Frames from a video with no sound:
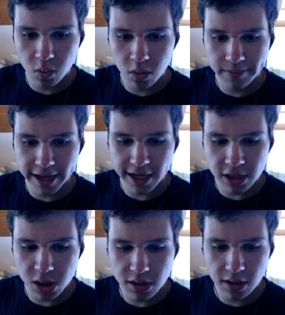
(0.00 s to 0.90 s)

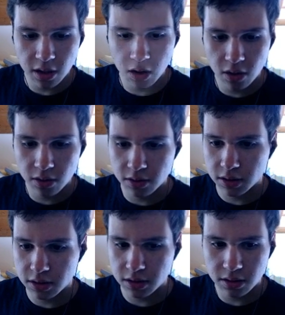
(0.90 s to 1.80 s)
Patch
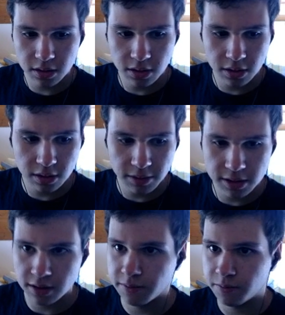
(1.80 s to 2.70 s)
notes. Uh, in the
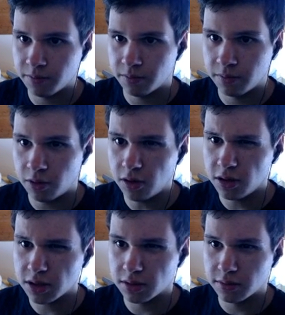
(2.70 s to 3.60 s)
meantime,
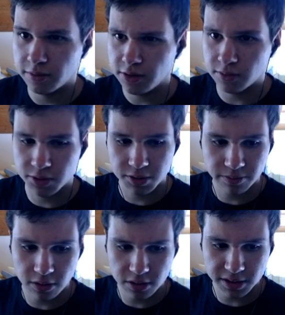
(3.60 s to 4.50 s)
pause? Why do we want to
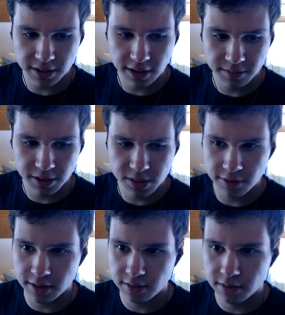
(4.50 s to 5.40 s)
pause the game? That's
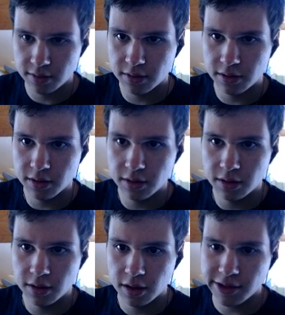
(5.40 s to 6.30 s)
weird.
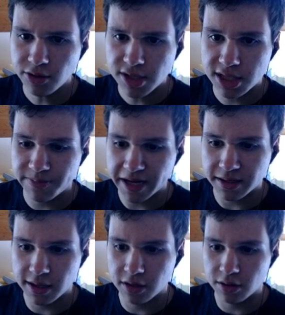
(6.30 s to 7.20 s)
I don't
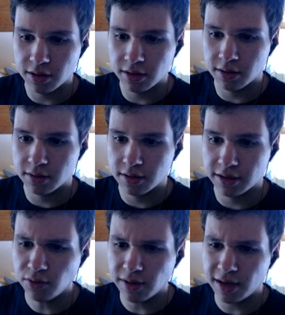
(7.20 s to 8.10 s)
suspect they're gonna...
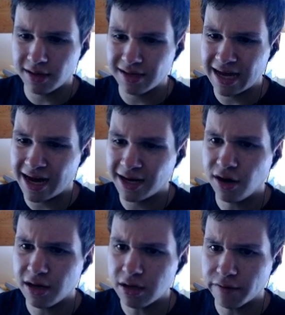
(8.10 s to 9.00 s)
I don't... Yeah, I
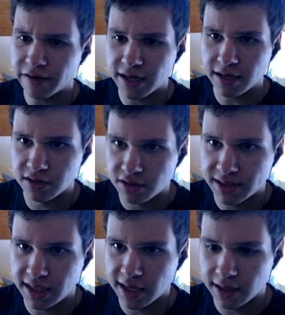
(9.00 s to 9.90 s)
don't, I don't think they're gonna
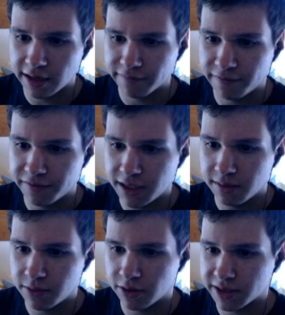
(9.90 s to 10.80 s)
concede at like
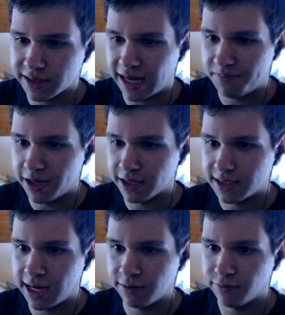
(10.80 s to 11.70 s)
15 because they picked
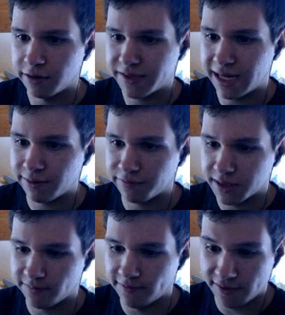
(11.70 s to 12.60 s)
Sand Wraith. Sandref
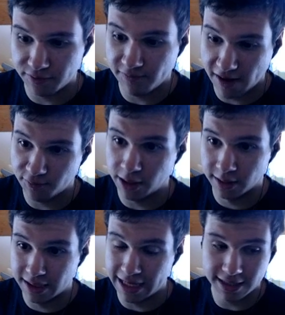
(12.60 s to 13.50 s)
is a very, very
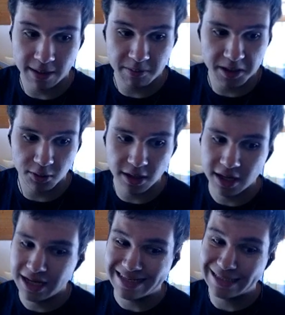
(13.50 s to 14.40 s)
late game carry.
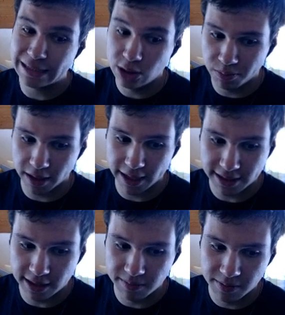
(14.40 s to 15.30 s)
Super
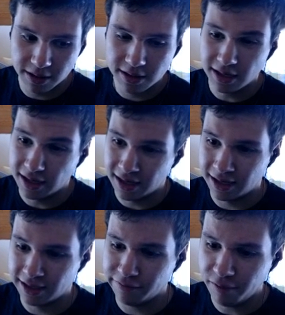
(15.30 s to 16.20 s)
late game.
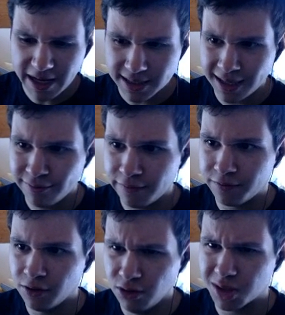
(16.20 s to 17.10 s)
And if you pick Sand
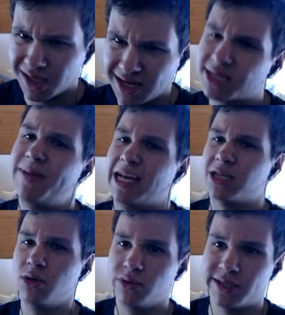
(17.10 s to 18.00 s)
Wraith, you usually expect
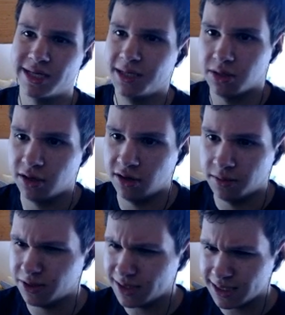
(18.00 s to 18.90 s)
to lose at least early
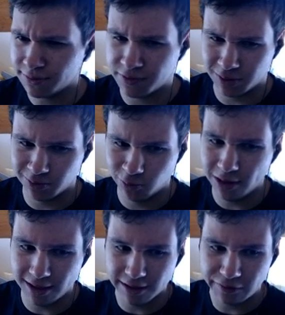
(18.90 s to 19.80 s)
on, because Sand Wraith is
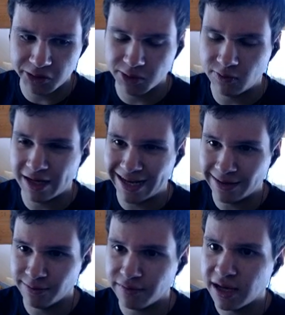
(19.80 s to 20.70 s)
really difficult to win a
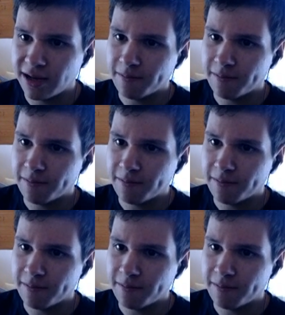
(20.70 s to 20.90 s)
lane with.